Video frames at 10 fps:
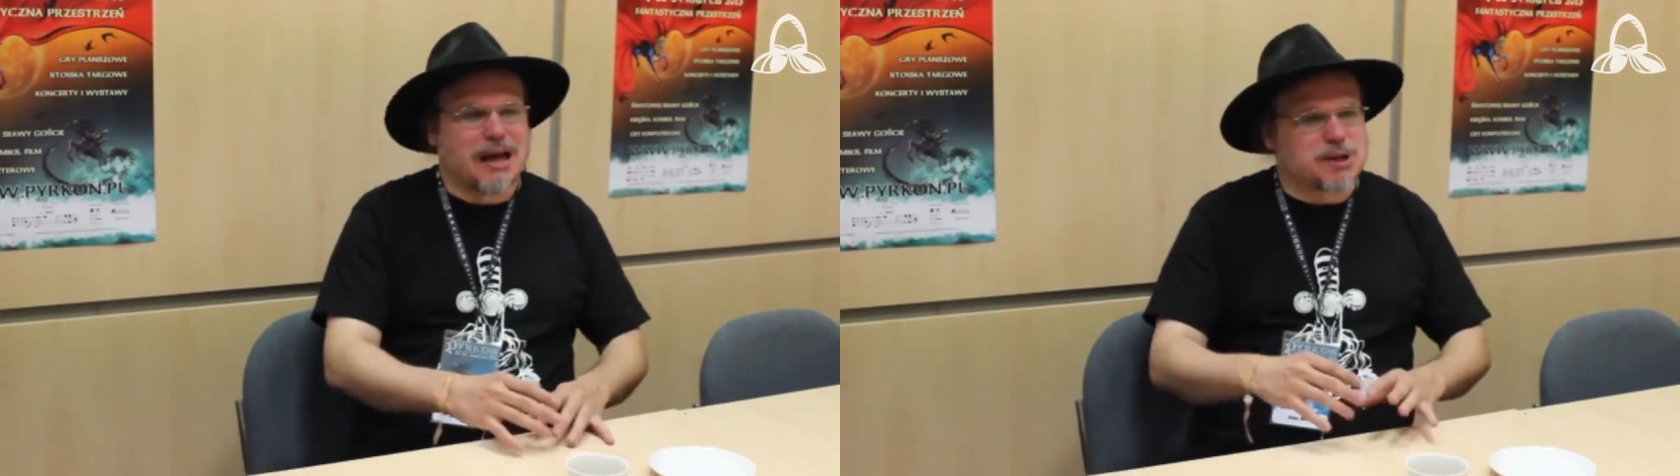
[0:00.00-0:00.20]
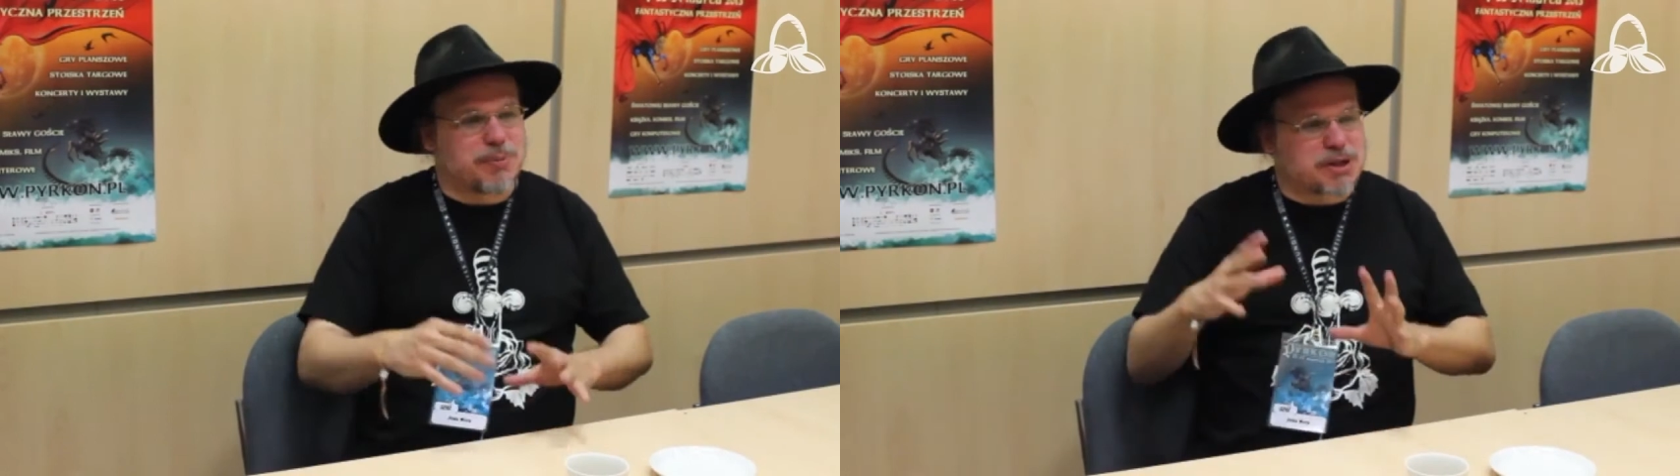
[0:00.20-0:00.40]

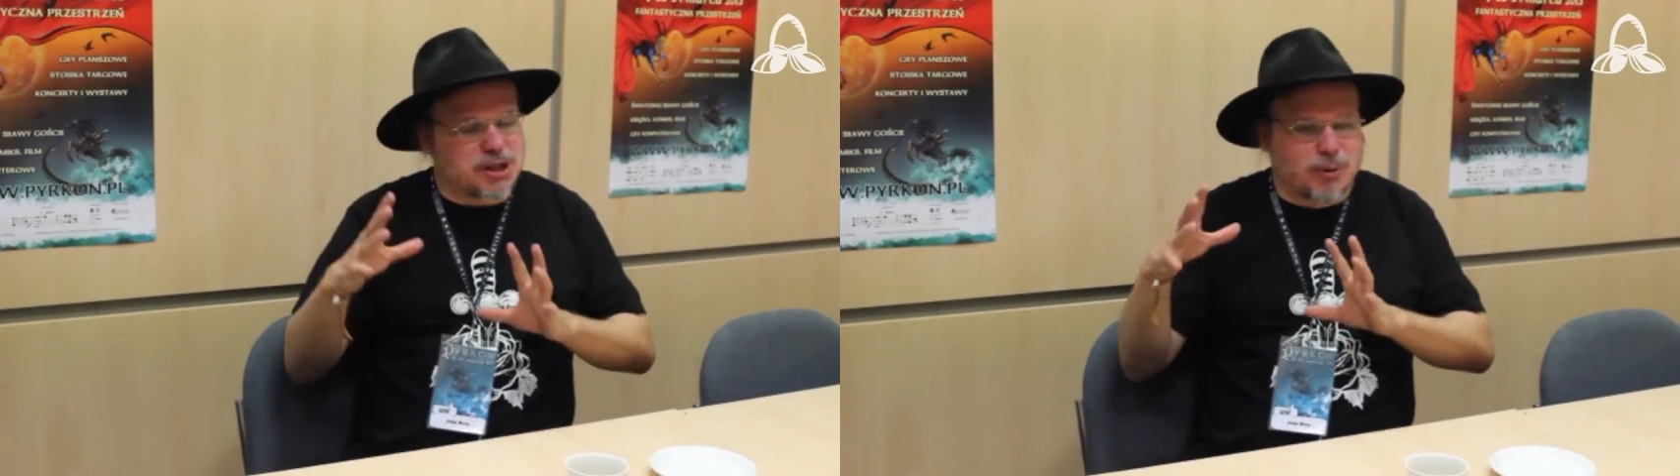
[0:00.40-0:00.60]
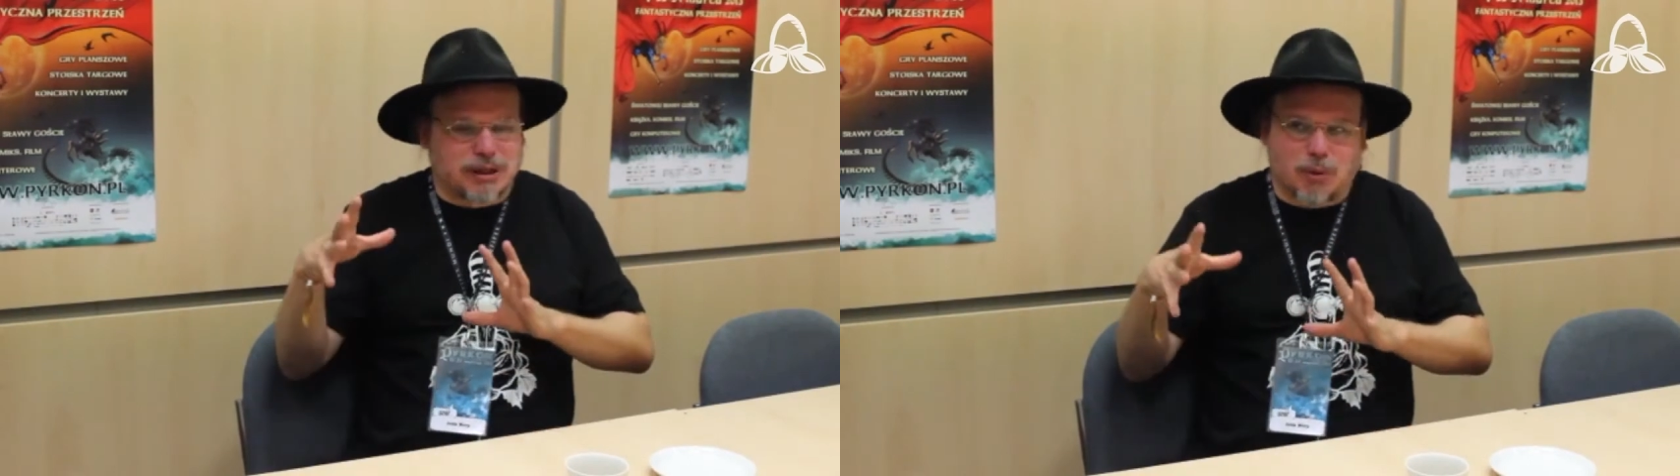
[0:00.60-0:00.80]

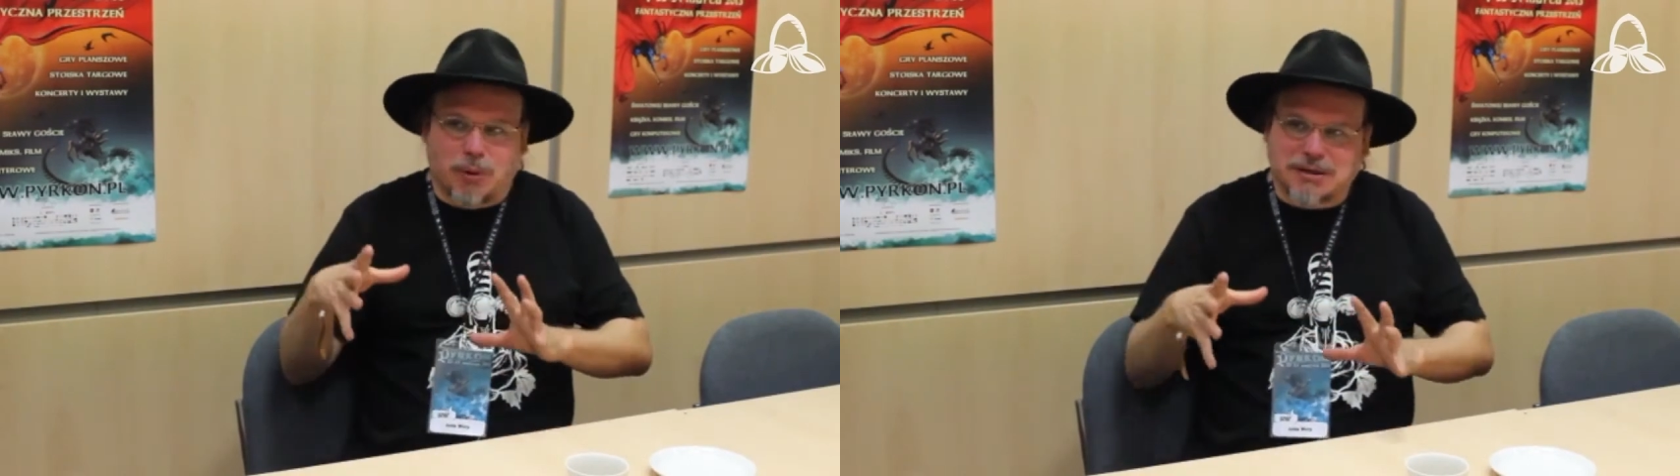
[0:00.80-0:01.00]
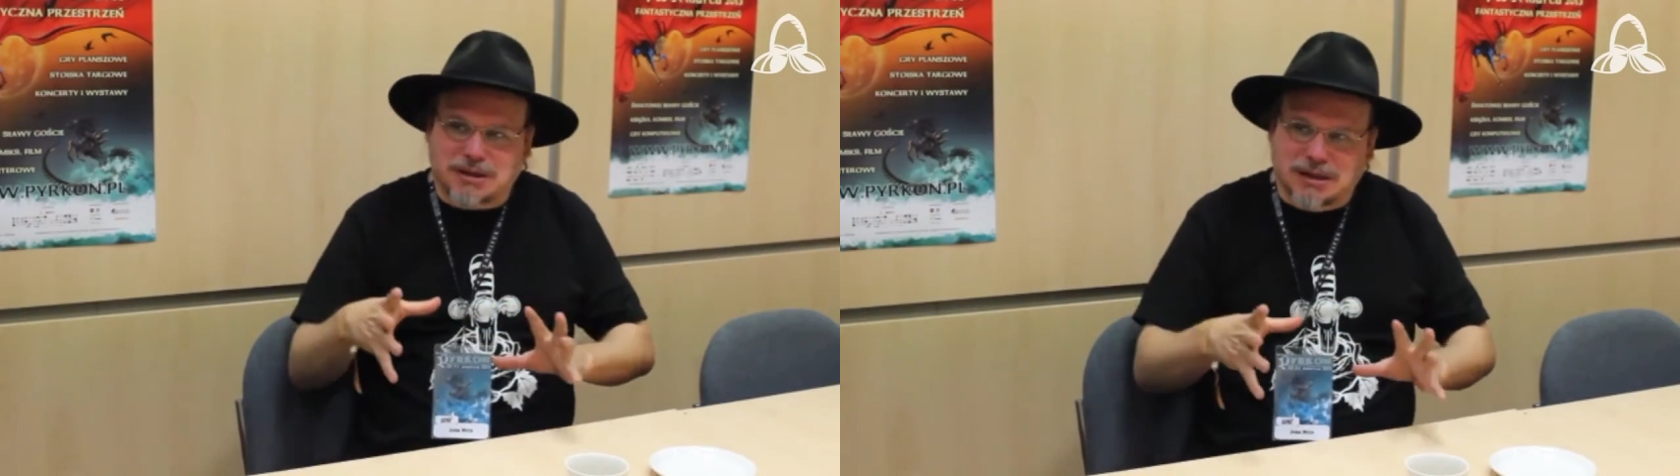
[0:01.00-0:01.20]
especially when they
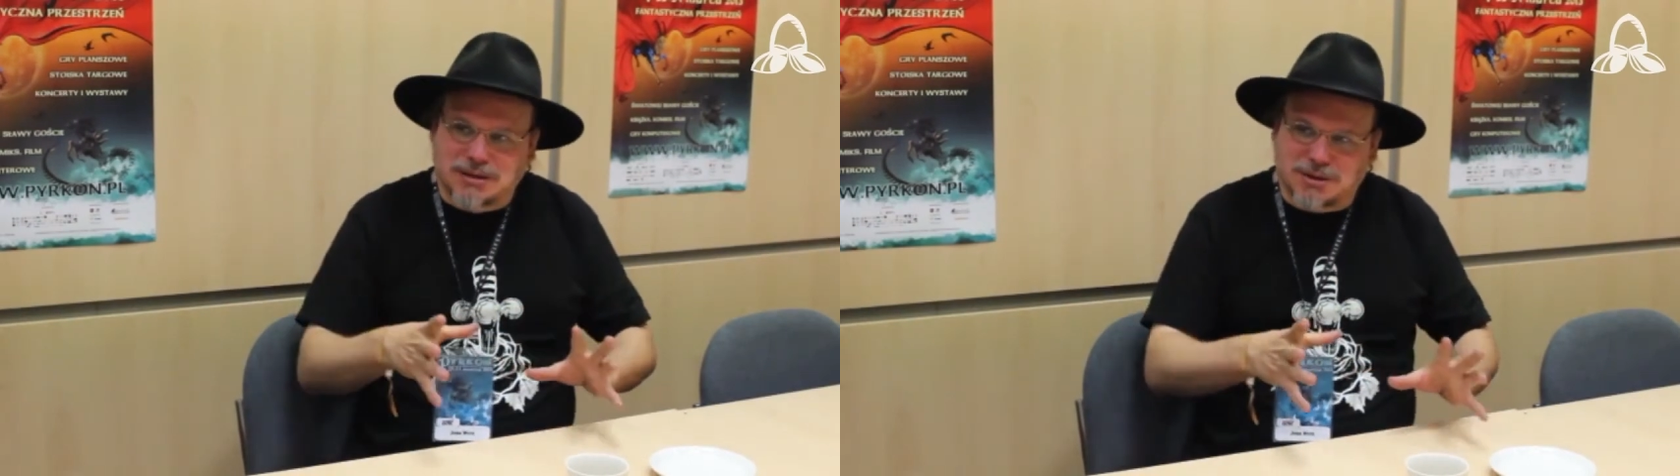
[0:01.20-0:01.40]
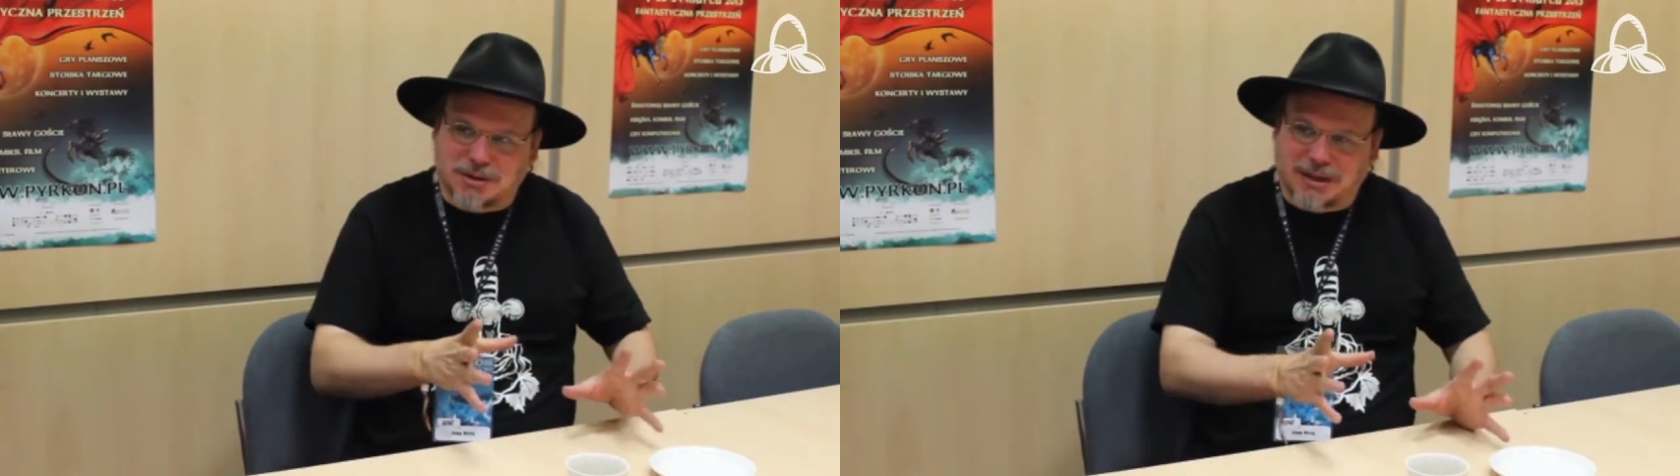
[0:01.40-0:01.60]
went
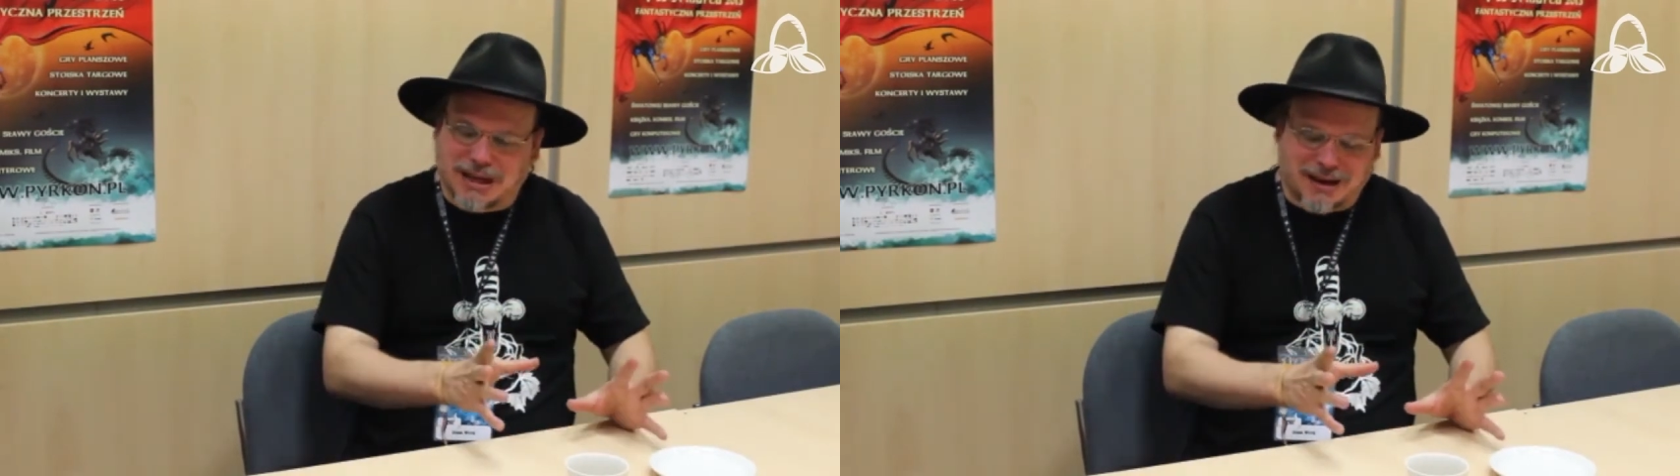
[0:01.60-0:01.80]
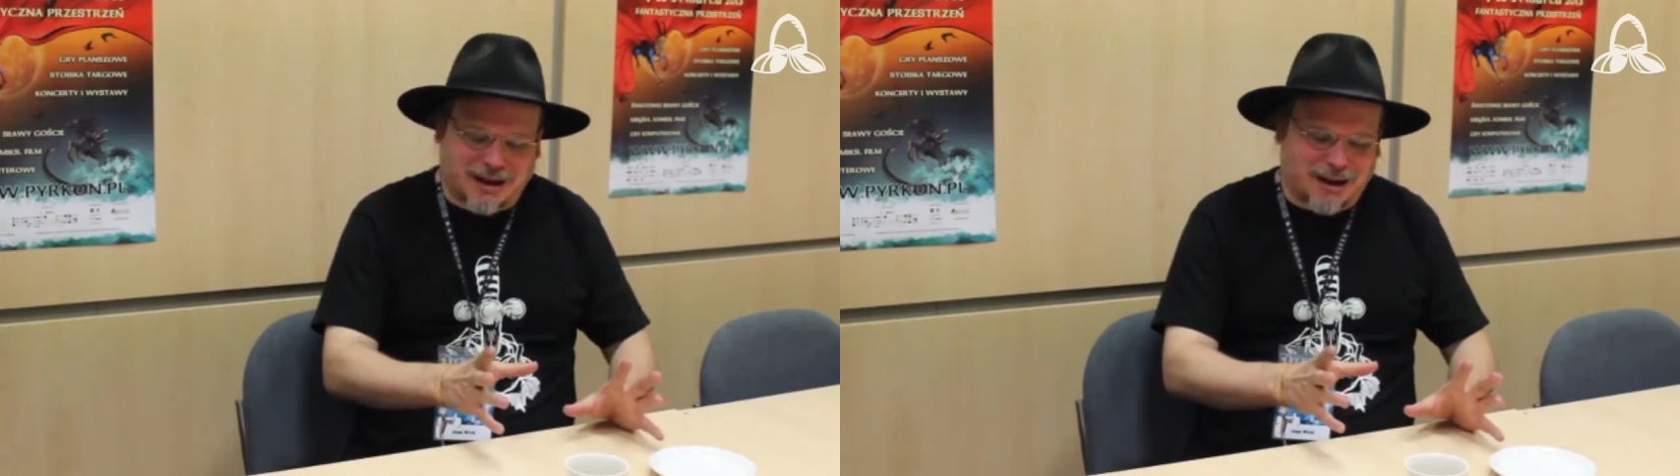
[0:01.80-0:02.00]
into
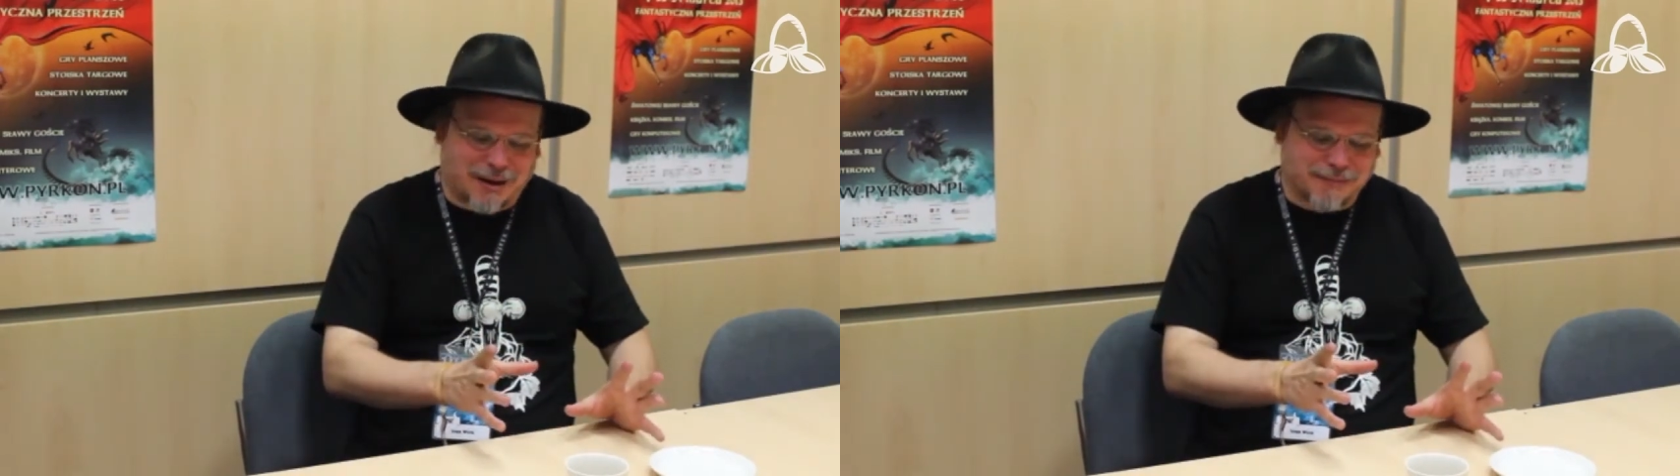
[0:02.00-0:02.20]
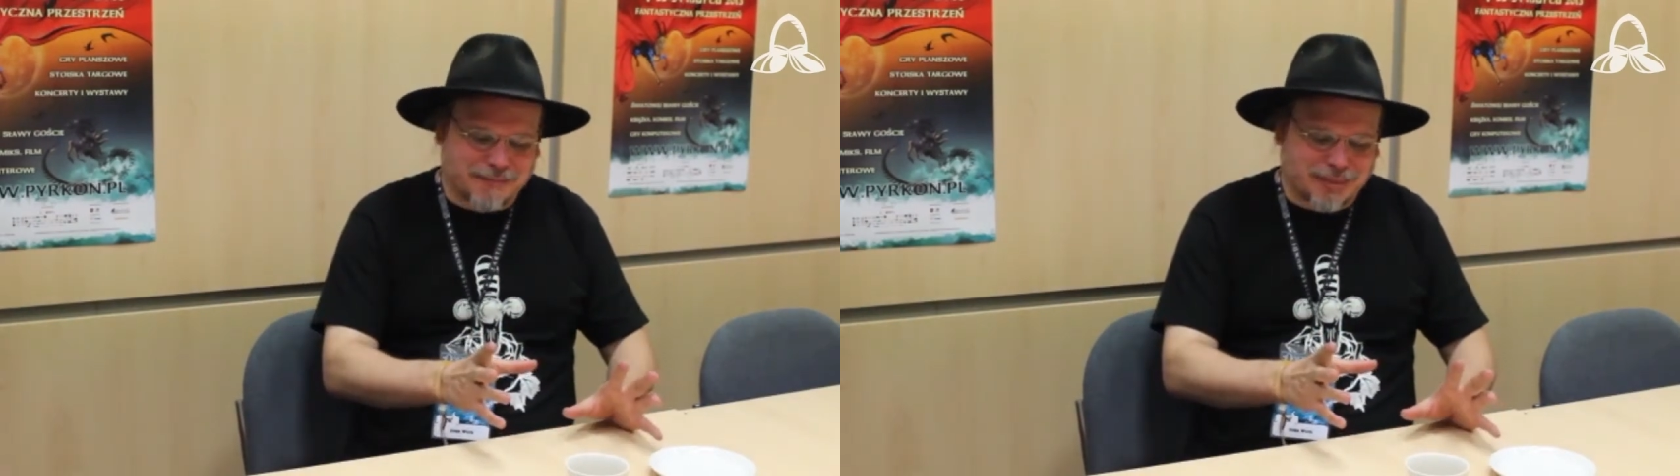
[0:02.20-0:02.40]
the